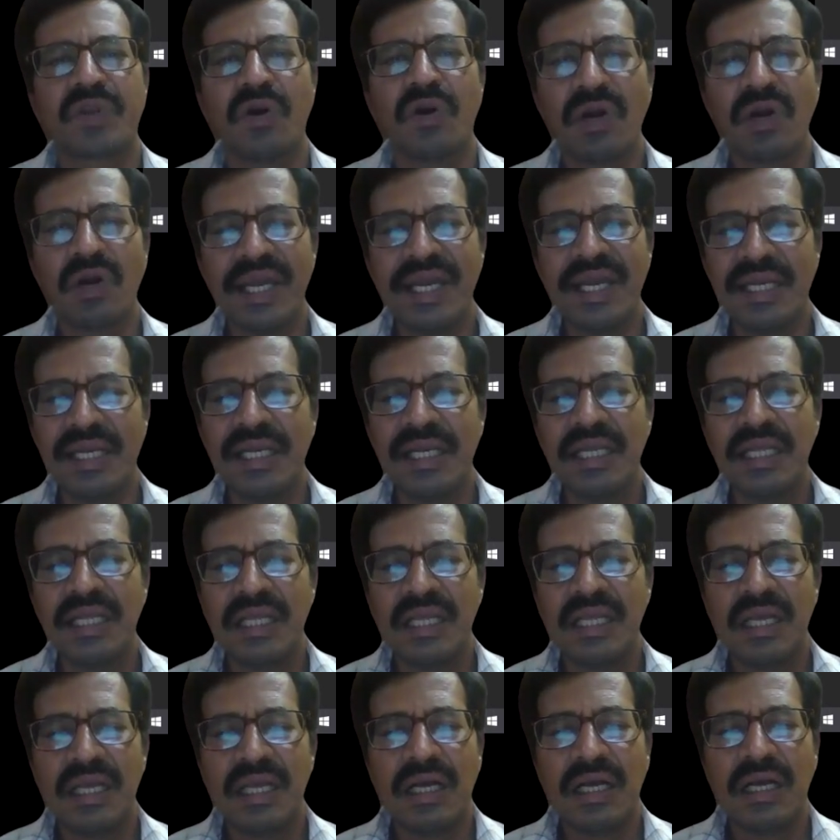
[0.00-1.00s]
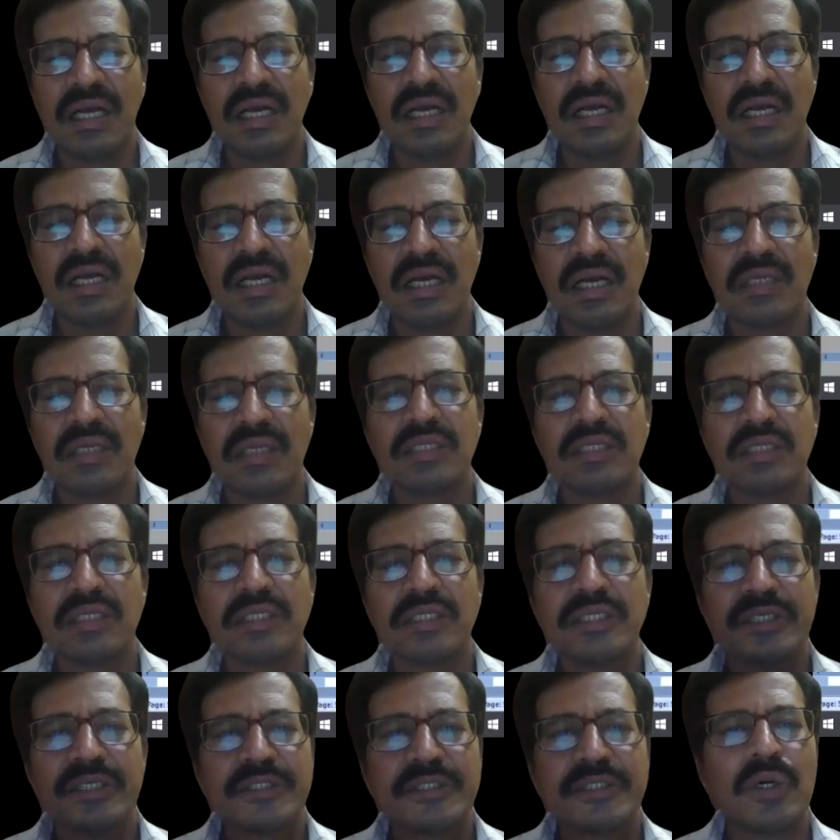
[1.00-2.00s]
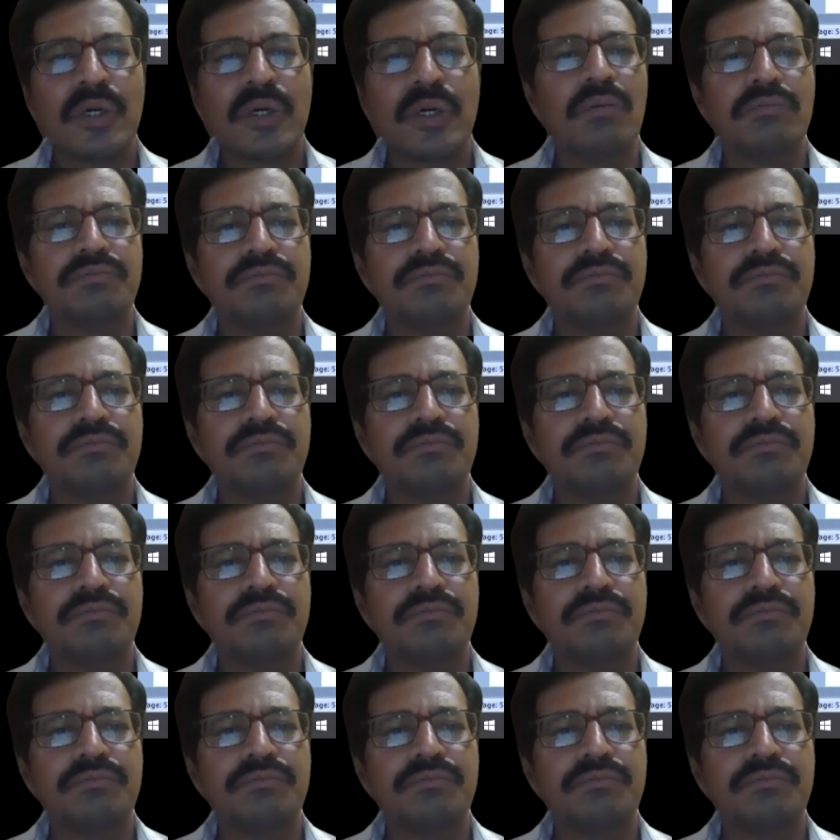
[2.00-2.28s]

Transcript: Okay, so